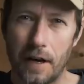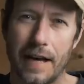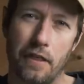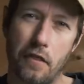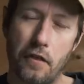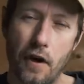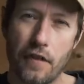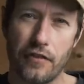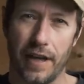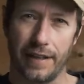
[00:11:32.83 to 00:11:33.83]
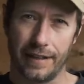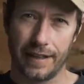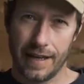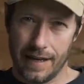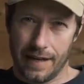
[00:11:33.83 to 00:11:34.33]
Okay, the third
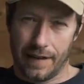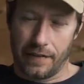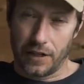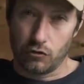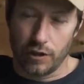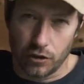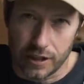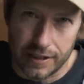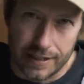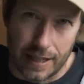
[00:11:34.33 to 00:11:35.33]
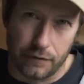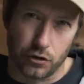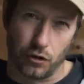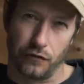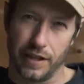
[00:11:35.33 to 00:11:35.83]
thing I think is really good at seascape
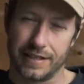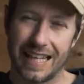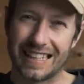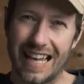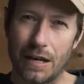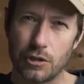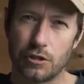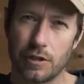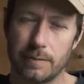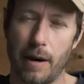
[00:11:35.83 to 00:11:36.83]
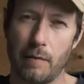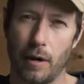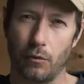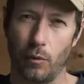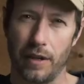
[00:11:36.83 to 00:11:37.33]
photography is it allows you to
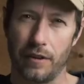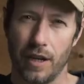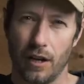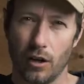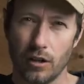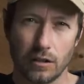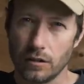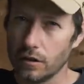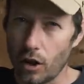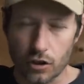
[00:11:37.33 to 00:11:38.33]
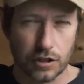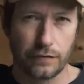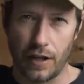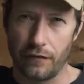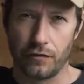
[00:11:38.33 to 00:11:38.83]
experiment with lots
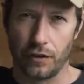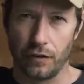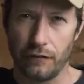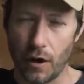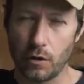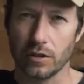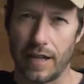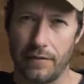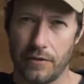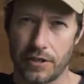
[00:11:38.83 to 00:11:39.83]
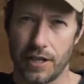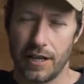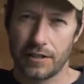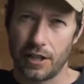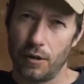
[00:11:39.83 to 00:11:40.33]
of different focal lengths.
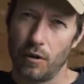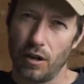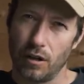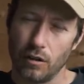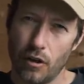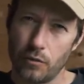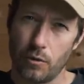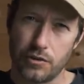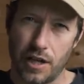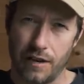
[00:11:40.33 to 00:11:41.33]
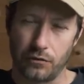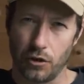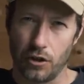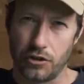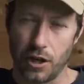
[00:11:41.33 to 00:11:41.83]
So a lot of the ones that
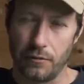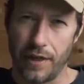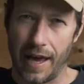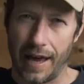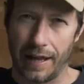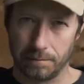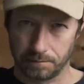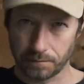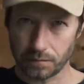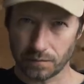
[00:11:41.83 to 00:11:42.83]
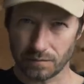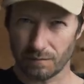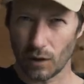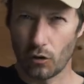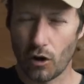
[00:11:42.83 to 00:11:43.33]
I've showed there
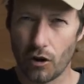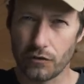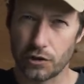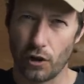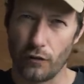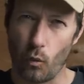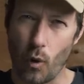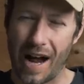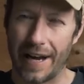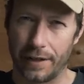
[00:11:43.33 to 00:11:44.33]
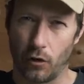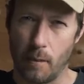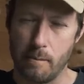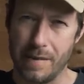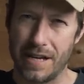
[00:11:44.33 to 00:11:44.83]
are on sort of a wide or
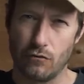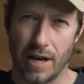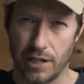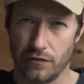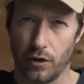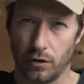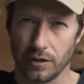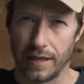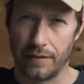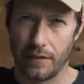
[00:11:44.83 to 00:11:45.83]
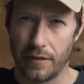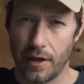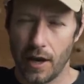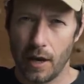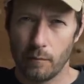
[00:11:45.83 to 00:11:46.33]
a mid-range focal length,
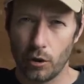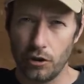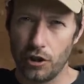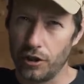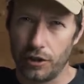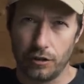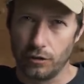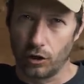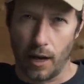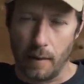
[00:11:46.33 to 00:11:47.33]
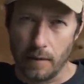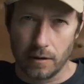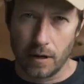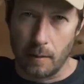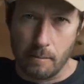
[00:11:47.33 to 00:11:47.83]
but you can look at
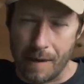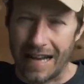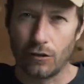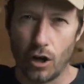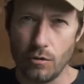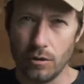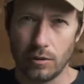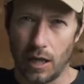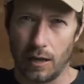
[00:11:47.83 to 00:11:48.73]
macro